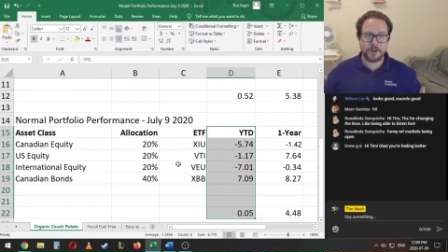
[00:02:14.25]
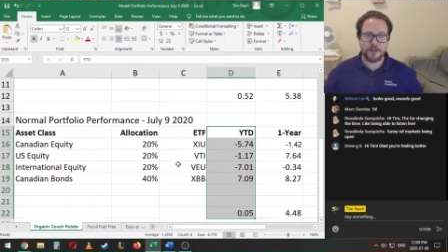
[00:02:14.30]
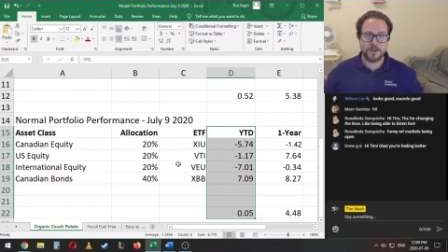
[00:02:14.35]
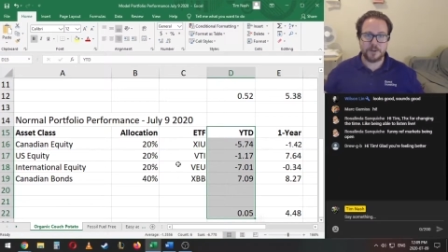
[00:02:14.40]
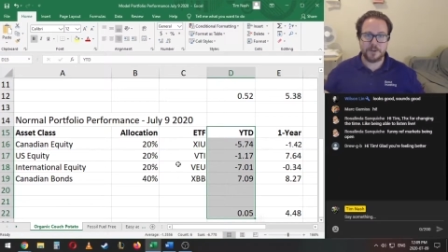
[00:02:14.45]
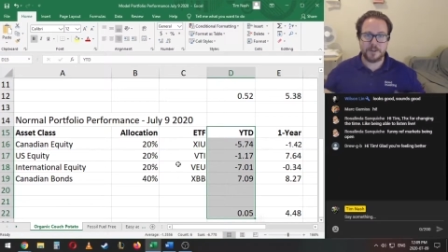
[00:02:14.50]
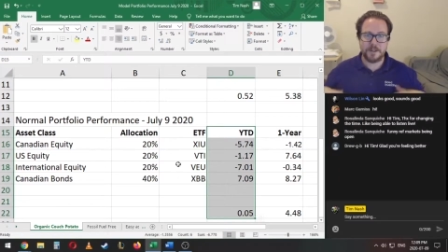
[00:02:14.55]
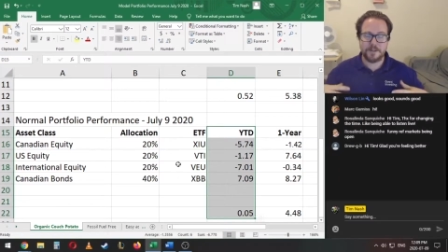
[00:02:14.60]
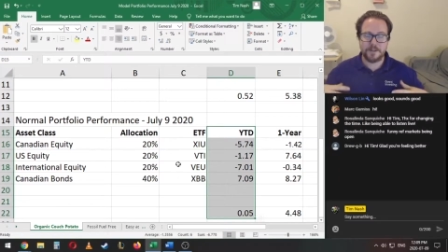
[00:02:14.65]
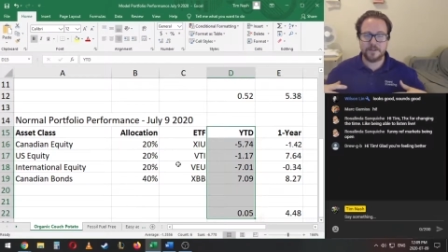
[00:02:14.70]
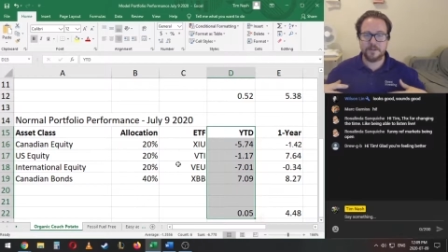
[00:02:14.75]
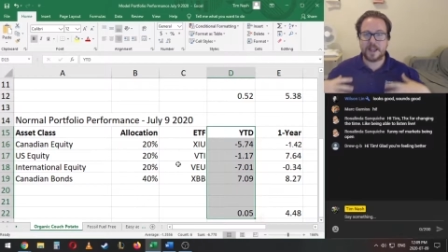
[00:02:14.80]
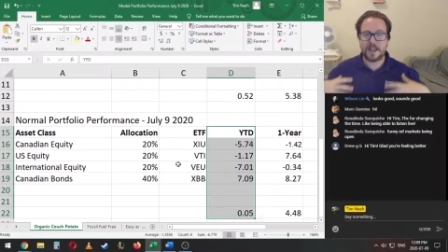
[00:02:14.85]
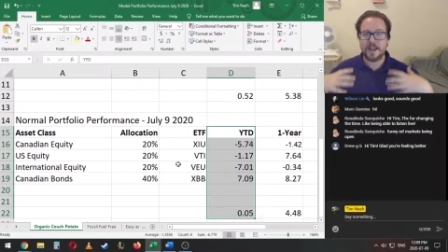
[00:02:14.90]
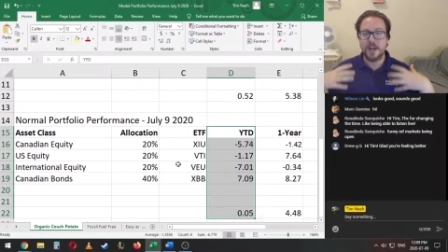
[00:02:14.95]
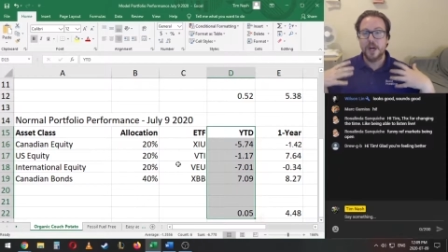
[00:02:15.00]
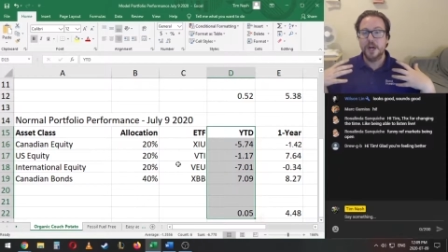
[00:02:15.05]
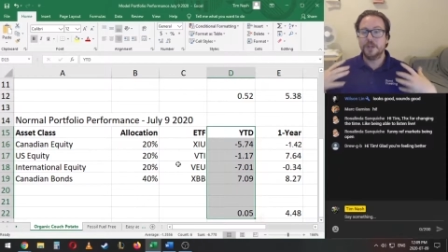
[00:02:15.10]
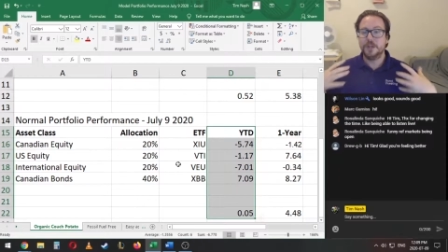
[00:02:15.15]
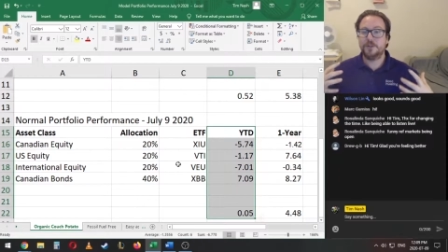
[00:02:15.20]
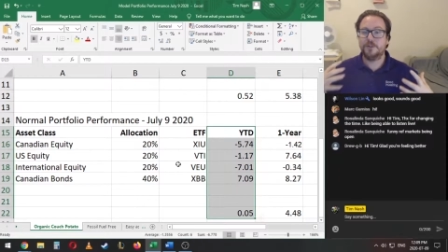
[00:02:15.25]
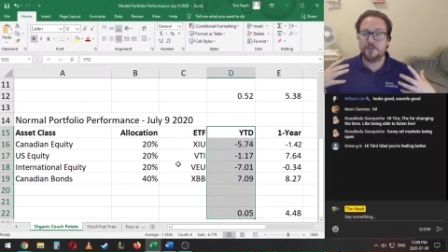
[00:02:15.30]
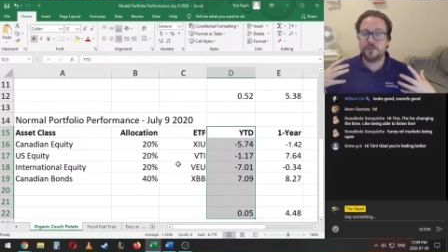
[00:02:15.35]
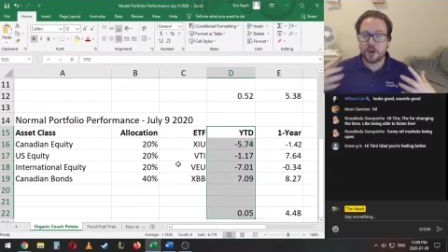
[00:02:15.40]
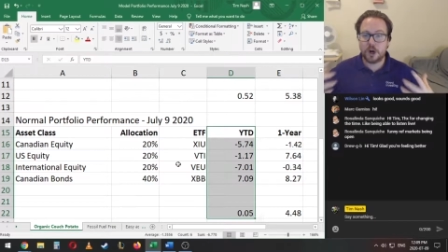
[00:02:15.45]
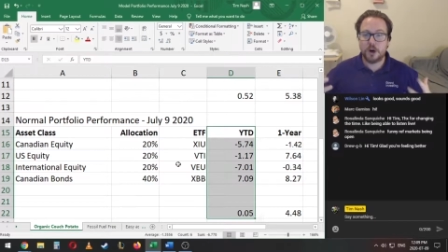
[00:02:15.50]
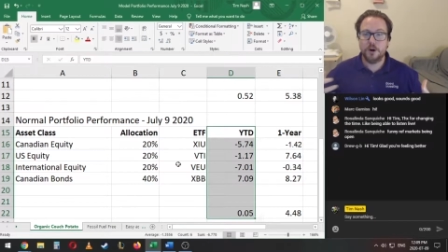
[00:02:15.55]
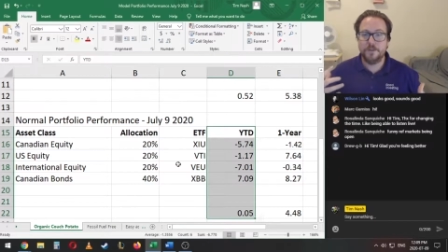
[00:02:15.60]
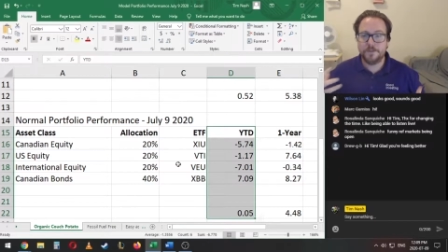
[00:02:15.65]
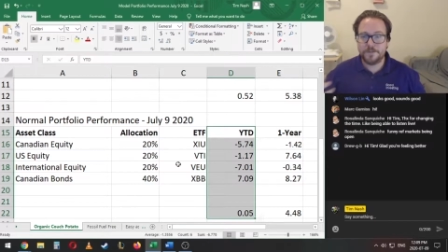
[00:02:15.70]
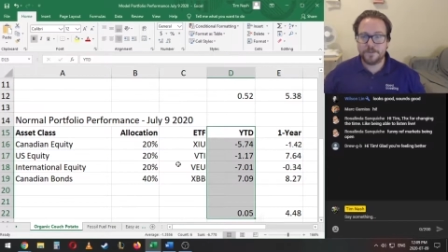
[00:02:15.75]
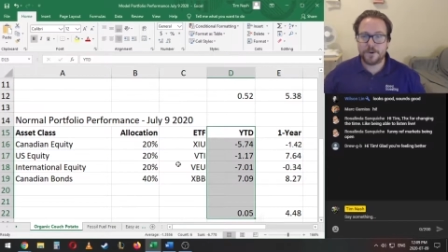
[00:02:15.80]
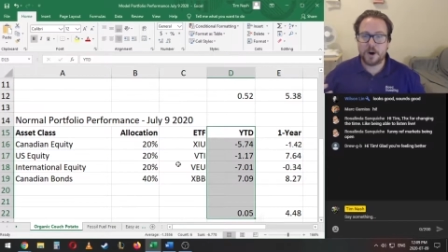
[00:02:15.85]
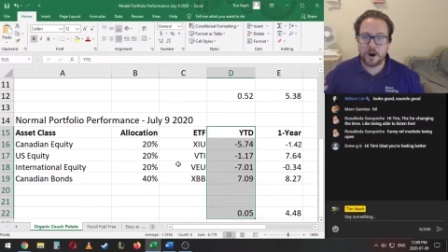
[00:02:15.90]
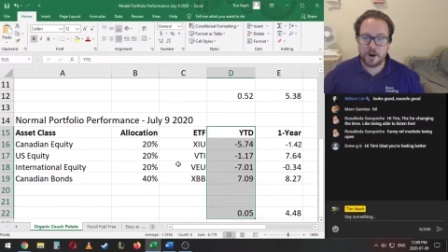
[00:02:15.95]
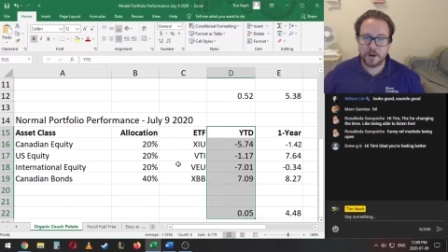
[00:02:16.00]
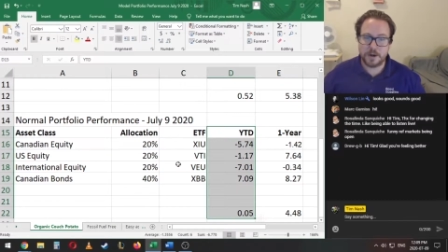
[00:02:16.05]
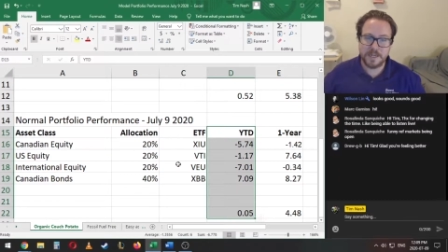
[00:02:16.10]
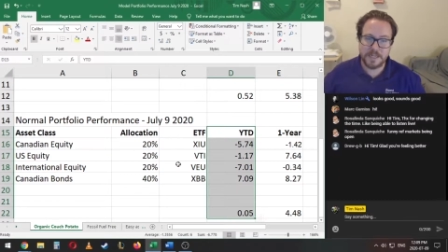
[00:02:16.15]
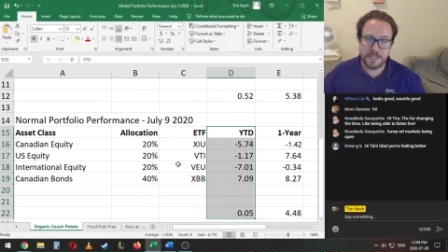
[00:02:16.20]
So this is like so
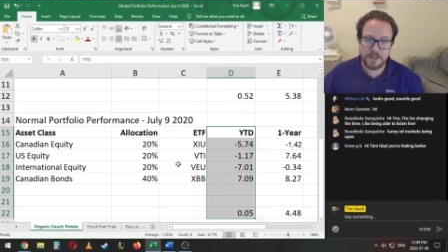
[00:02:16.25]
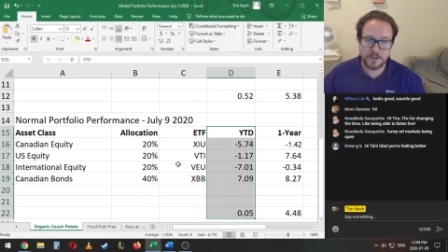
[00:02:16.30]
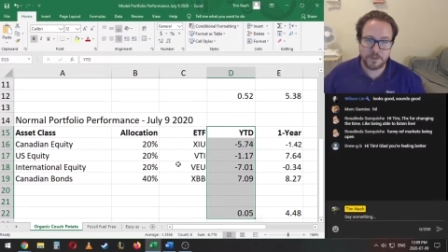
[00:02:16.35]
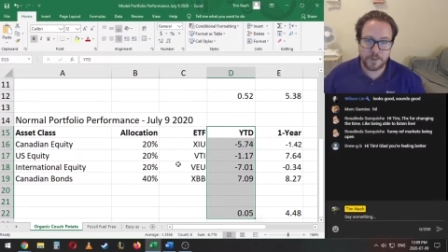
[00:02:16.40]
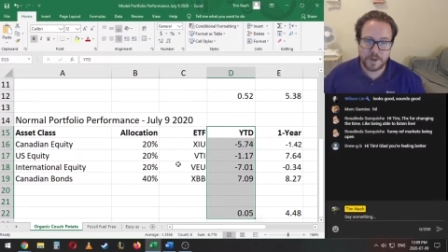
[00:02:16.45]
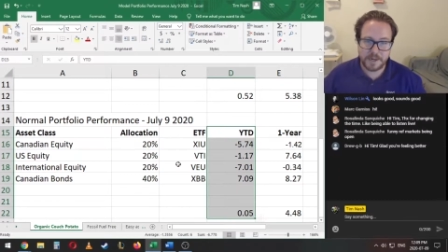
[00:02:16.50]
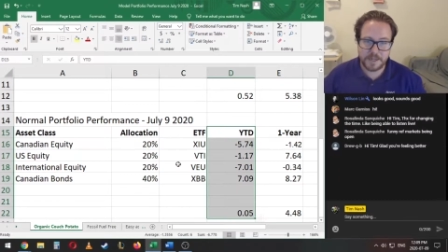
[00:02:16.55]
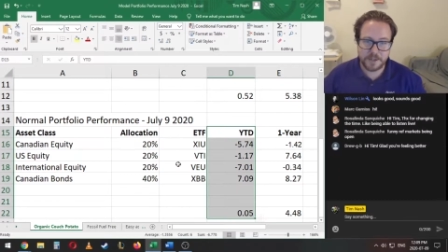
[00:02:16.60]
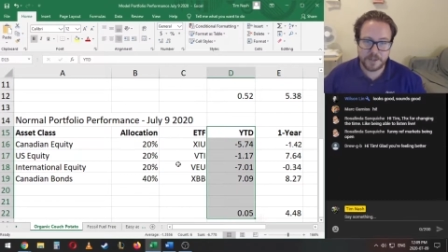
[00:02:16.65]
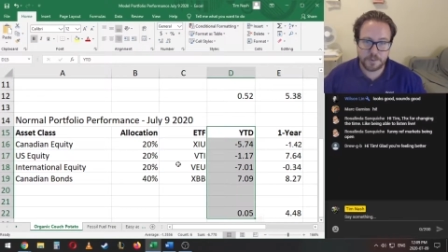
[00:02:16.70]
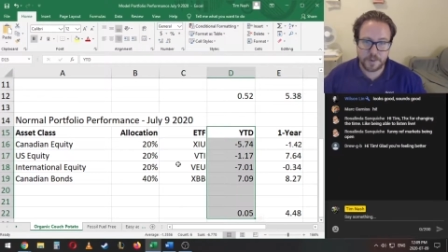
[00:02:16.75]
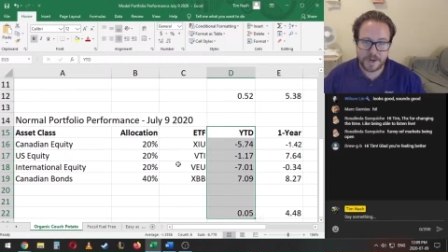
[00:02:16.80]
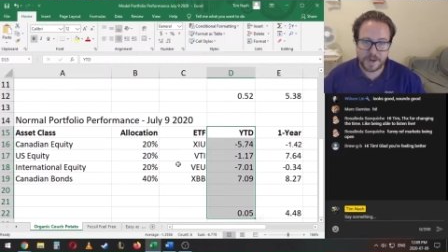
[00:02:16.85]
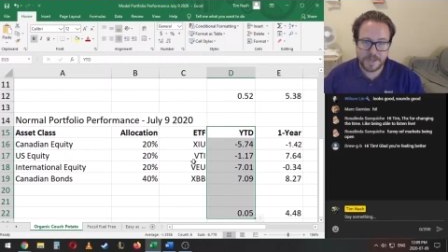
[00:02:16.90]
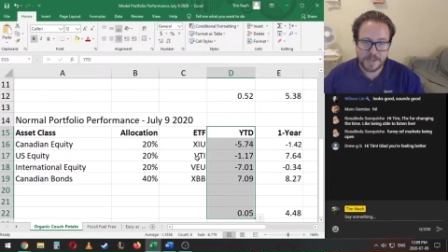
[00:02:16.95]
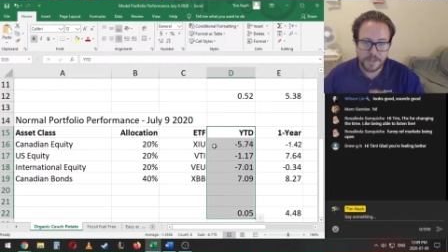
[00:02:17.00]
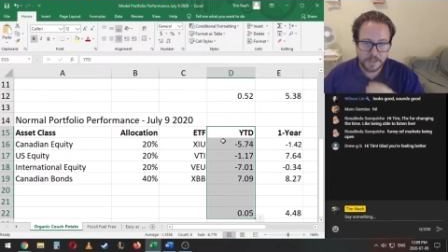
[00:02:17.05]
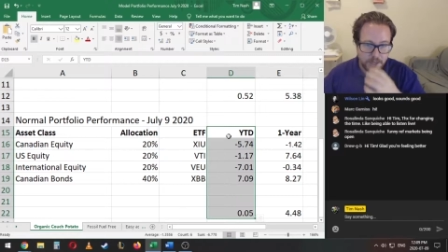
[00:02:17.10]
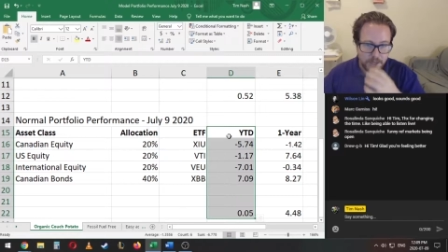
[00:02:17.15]
far in 2020.